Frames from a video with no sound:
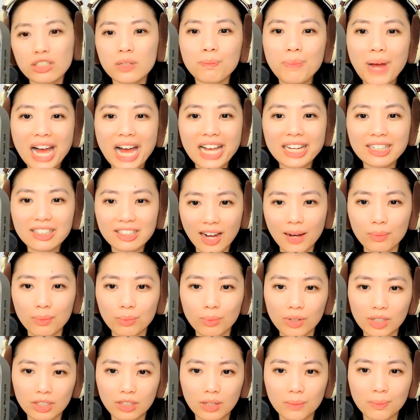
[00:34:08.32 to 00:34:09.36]
to back it up
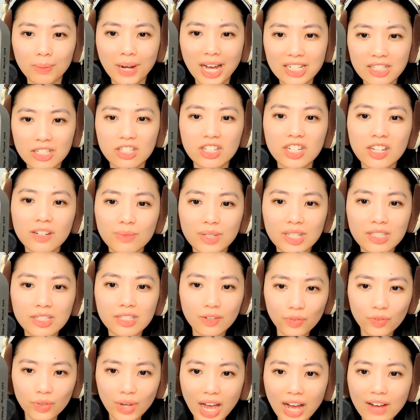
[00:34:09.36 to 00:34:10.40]
with your past achievements
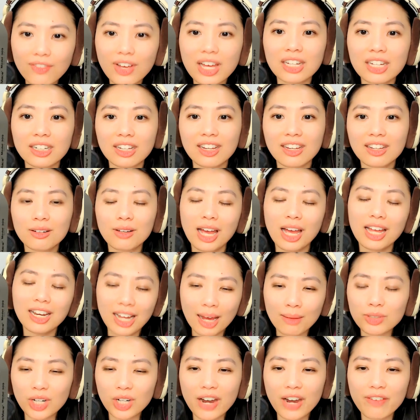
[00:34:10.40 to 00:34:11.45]
if you have any. And
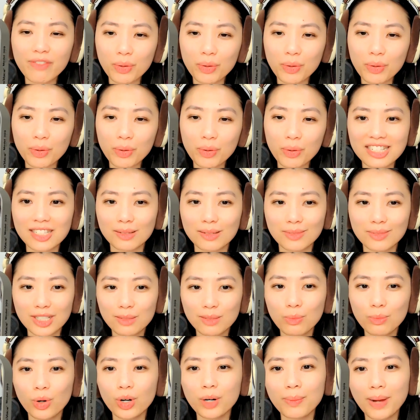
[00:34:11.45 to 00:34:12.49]
I'm sure everyone has them. It's
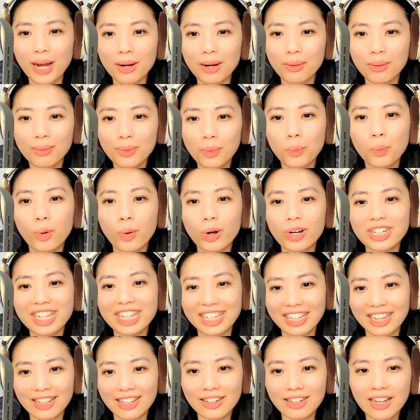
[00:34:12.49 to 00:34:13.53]
more about
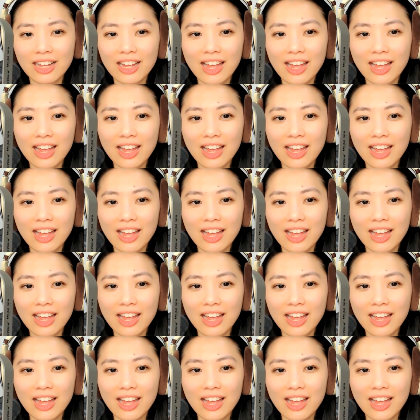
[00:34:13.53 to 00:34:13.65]
wording it.